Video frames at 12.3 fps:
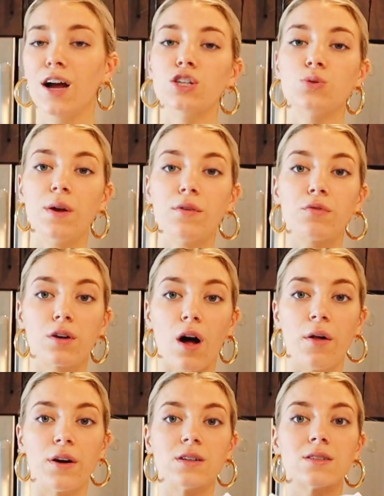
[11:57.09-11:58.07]

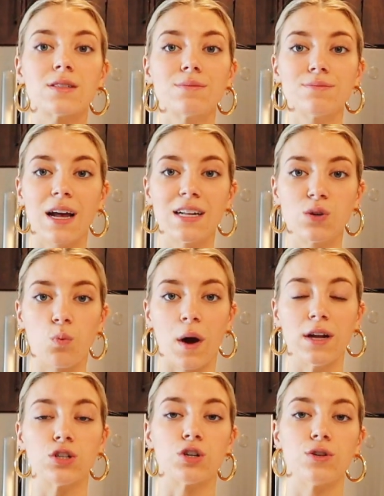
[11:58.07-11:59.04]
$24. It's a
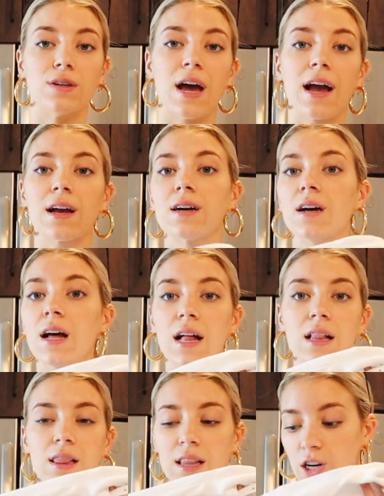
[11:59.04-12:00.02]
white turtleneck.
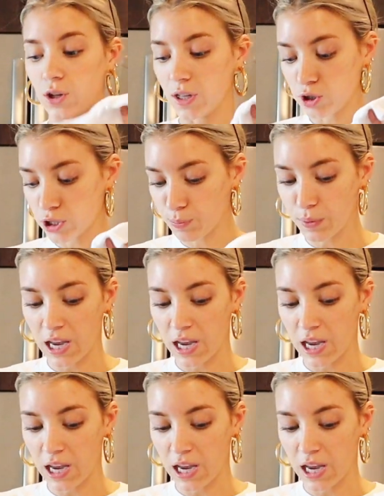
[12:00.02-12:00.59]
Literally just